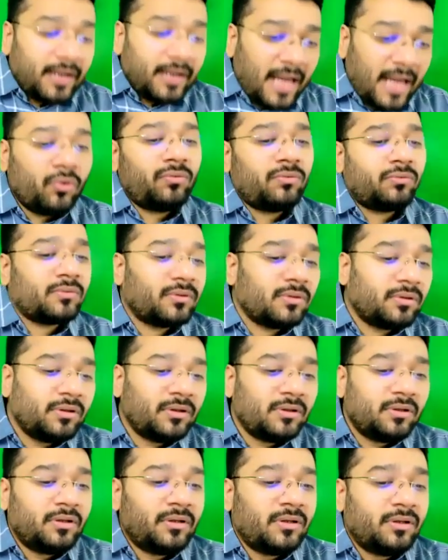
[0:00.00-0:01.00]
Now,
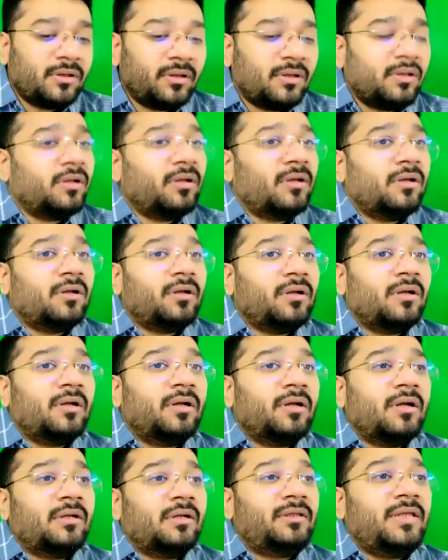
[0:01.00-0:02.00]

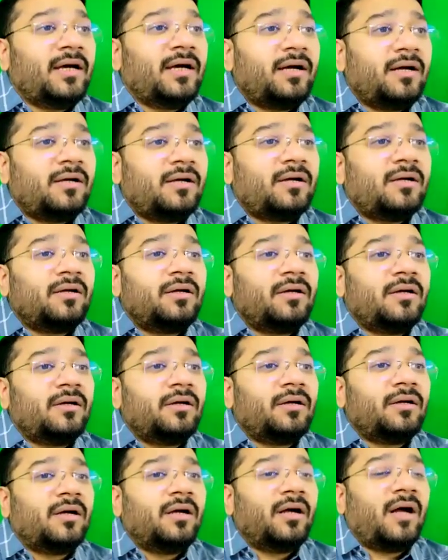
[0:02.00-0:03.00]
the
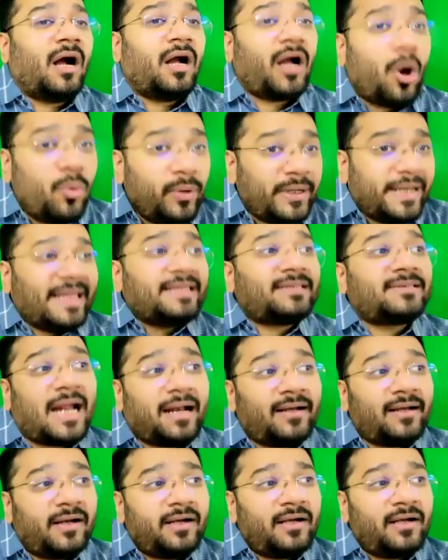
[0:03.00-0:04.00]
accounting
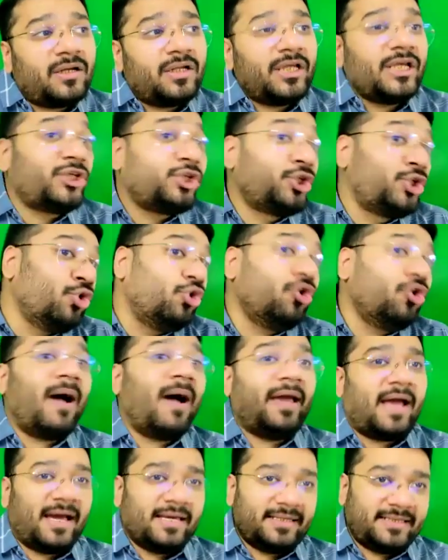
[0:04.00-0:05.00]
standard issued
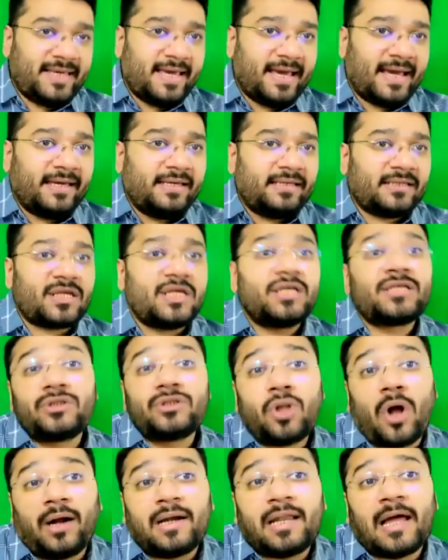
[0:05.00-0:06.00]
by ICAI is
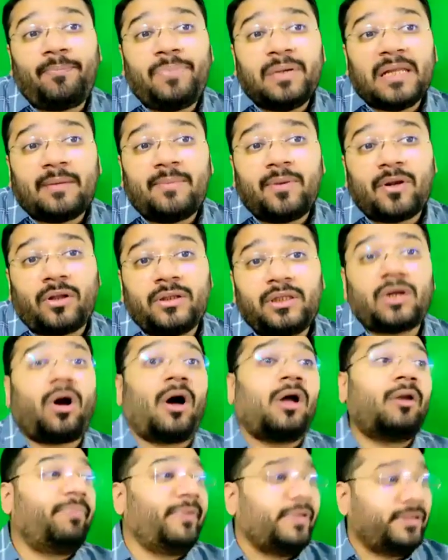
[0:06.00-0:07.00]
not applicable on the
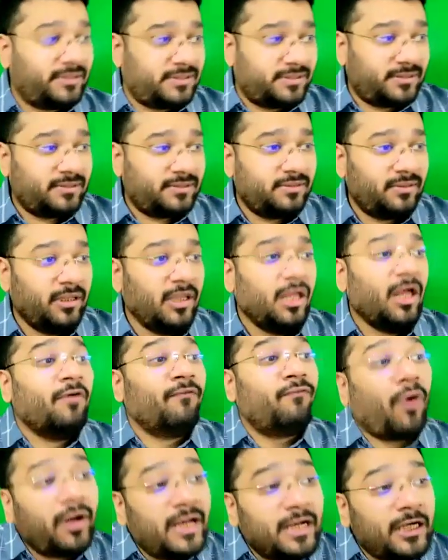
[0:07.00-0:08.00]
corporates.
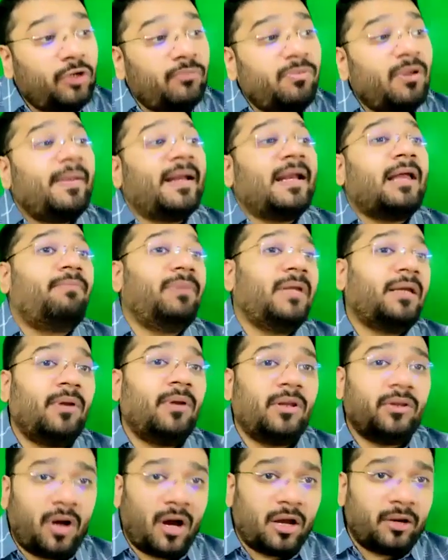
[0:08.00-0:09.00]
For it to be made applicable
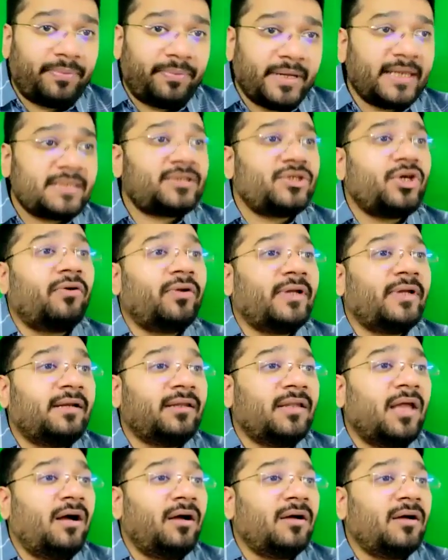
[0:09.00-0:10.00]
on the corporates, you have to get
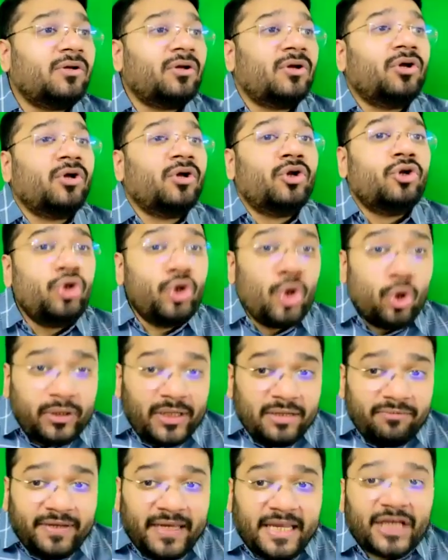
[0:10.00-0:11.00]
the
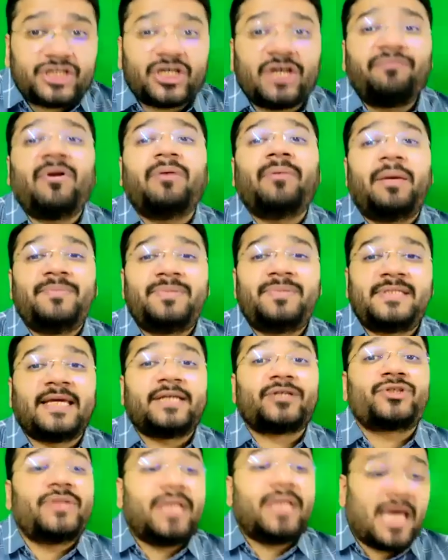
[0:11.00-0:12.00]
notification from
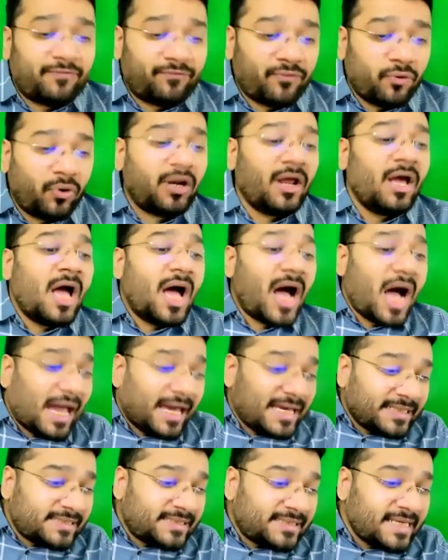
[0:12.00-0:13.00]
MCA. So therefore,
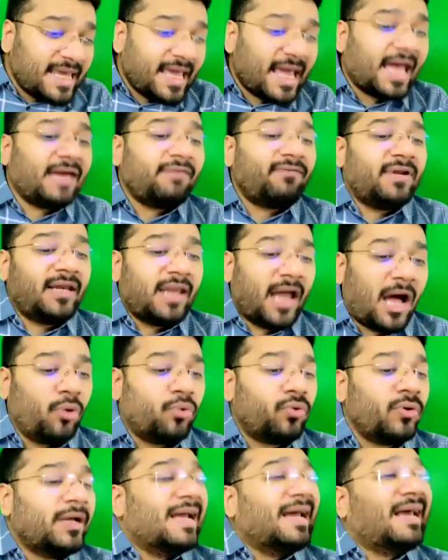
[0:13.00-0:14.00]
ICAI will
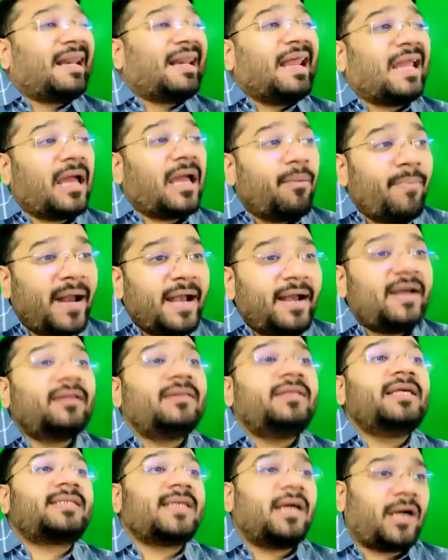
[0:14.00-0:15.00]
now recommend
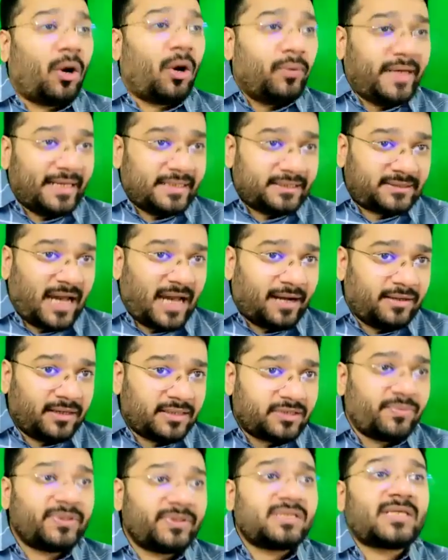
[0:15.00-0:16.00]
these accounting
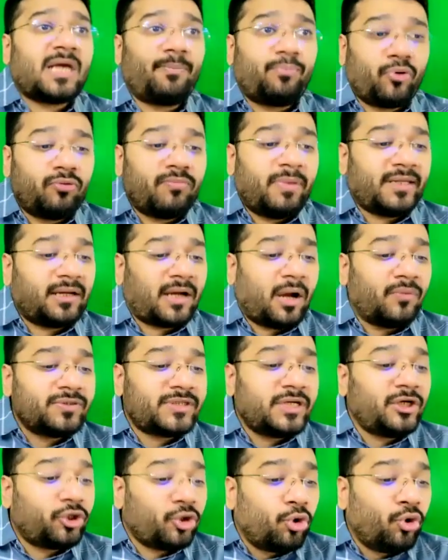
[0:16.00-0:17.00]
standards, which is approved by the
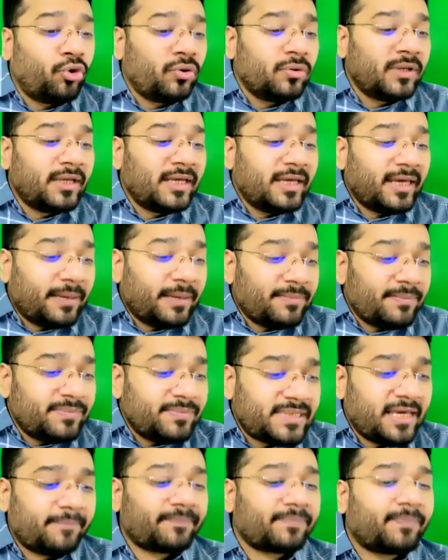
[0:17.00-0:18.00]
council, to
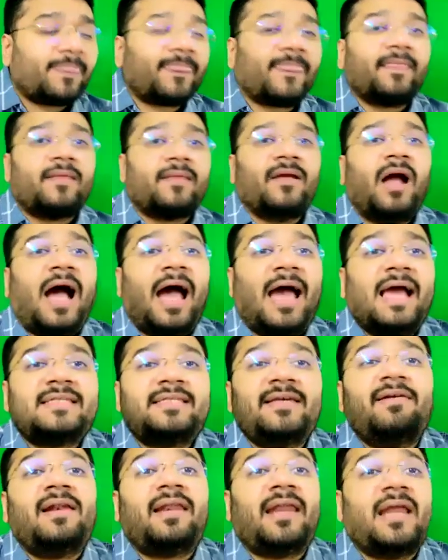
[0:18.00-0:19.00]
MCA.
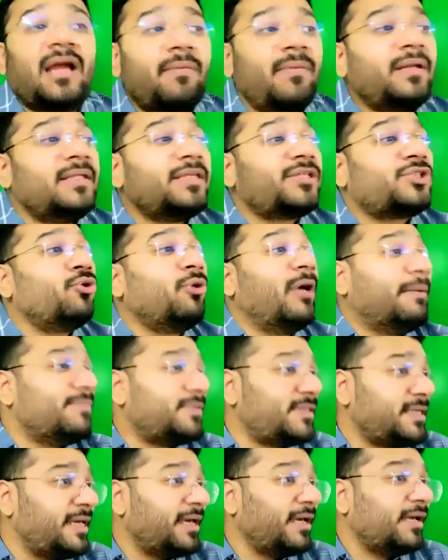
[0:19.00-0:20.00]
ICAI will recommend this to
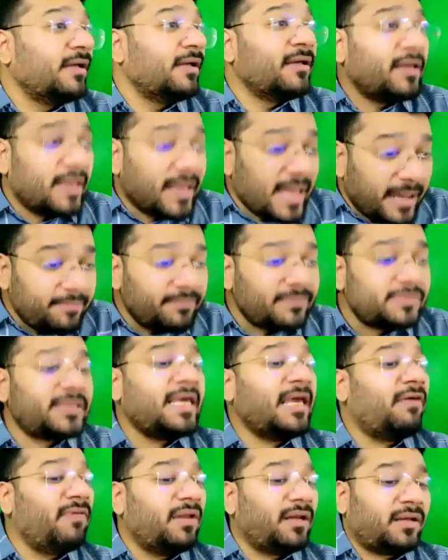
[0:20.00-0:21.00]
MCA.
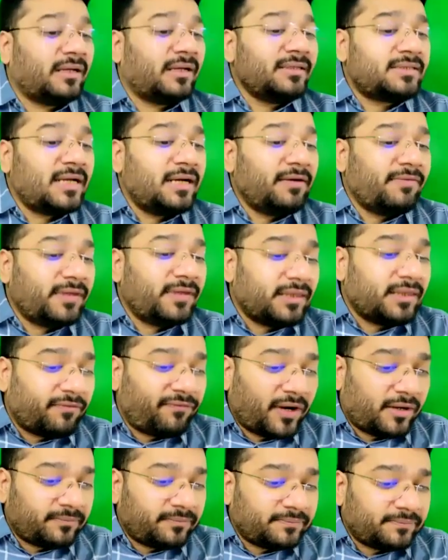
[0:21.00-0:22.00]
MCA will consult with
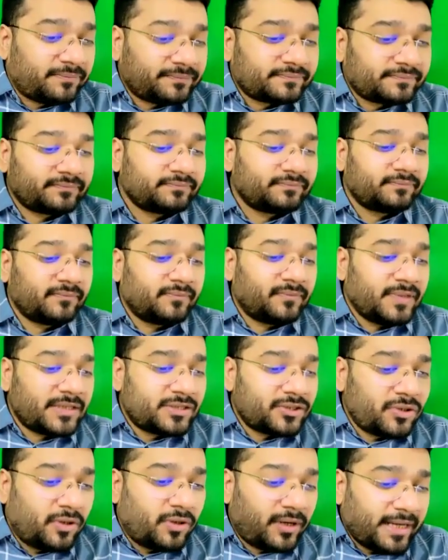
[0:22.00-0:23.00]
NAFRA.
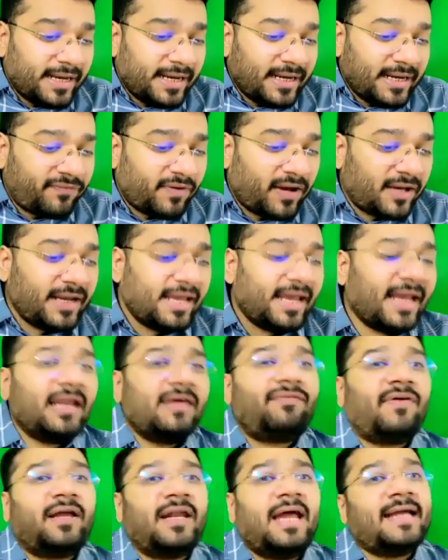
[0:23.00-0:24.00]
It's not NAFRA.
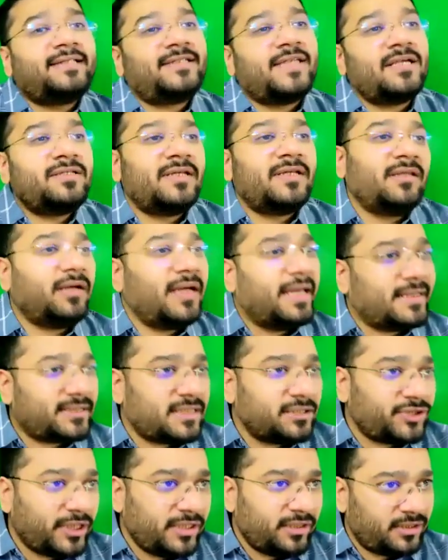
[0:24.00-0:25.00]
NFRA I changed in the
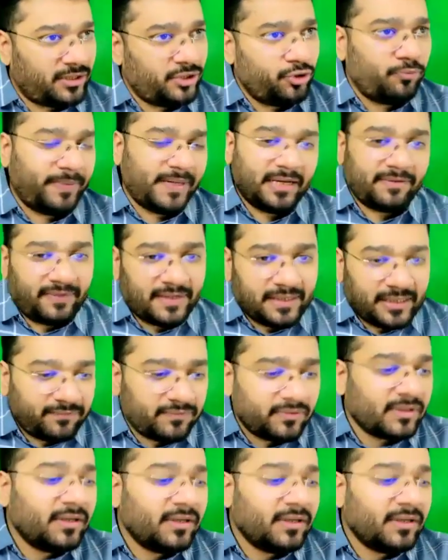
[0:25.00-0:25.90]
Excel sheet. New PDF I'll give.